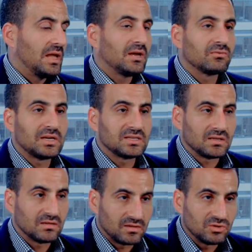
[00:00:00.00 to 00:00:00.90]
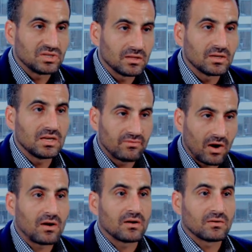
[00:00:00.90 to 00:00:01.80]
increase in the utility of
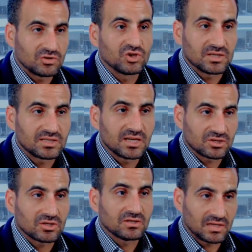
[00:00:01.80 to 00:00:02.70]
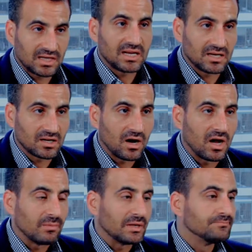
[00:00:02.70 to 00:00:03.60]
our jurisdiction, the Canadian economy.